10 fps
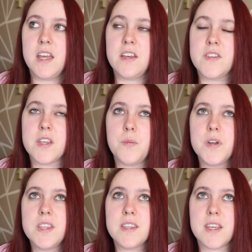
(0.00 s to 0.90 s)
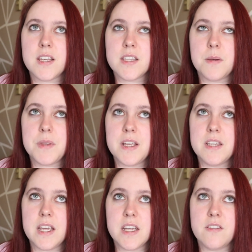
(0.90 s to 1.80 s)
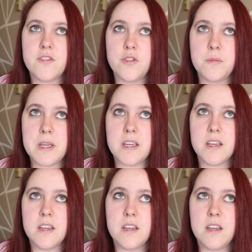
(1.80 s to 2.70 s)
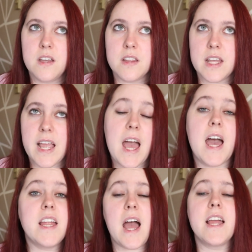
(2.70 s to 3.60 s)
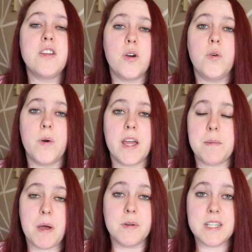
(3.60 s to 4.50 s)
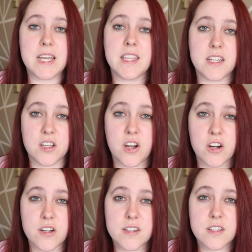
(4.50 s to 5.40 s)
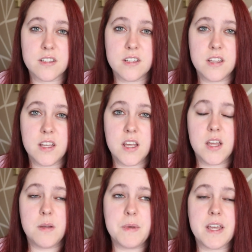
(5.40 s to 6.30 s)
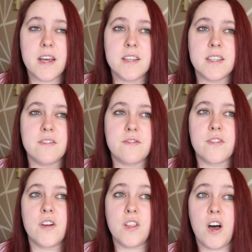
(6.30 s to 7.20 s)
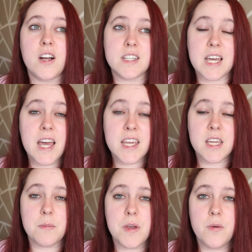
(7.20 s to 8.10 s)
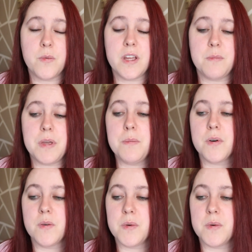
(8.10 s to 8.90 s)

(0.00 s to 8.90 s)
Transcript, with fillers: if someone says something negative to me, like, I know who I am, I would take that to heart. Because for a long time, when people